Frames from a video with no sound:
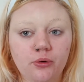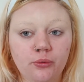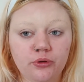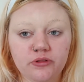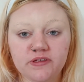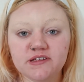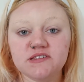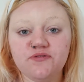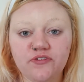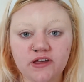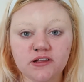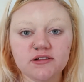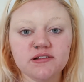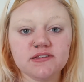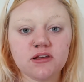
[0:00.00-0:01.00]
Well, this
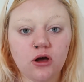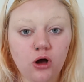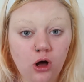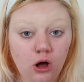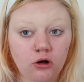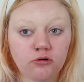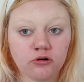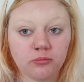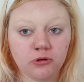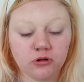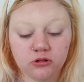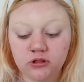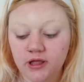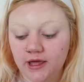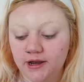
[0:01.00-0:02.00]
feels
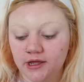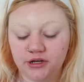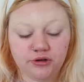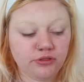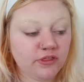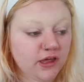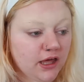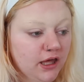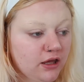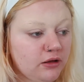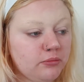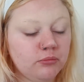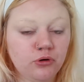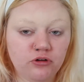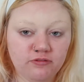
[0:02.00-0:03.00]
horrible, and I don't think I
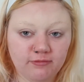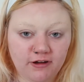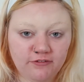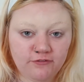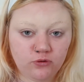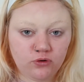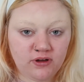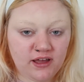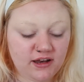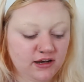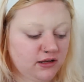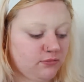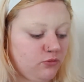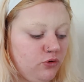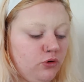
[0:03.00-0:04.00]
can move my forehead
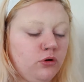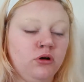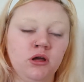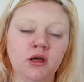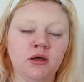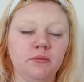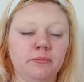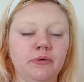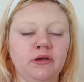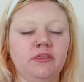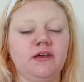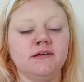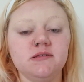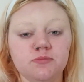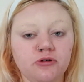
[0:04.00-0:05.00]
anymore, but
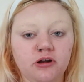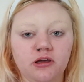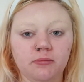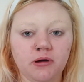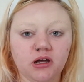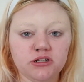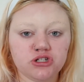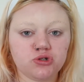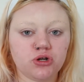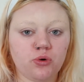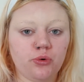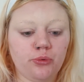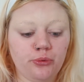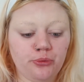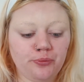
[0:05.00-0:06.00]
that's pretty much
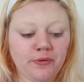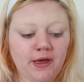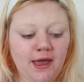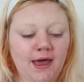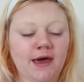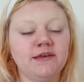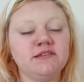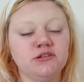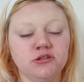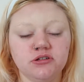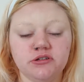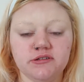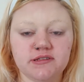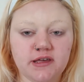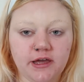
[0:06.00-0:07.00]
as
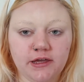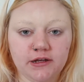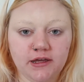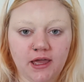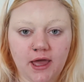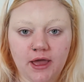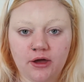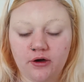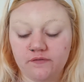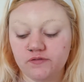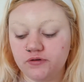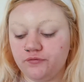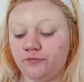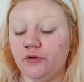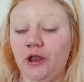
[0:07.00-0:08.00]
good as they're gonna get
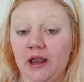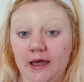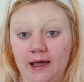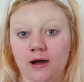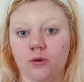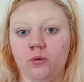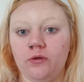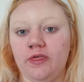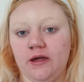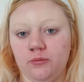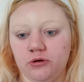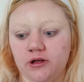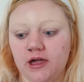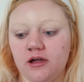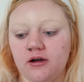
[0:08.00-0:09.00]
covered for now. They
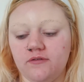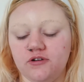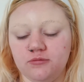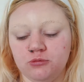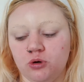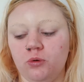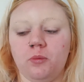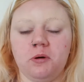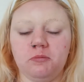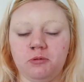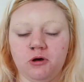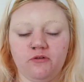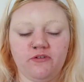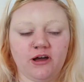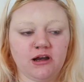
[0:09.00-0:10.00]
will get covered more when we
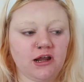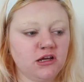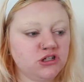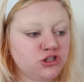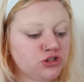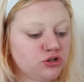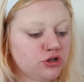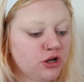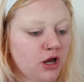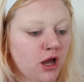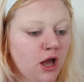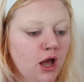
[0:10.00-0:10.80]
put foundation on.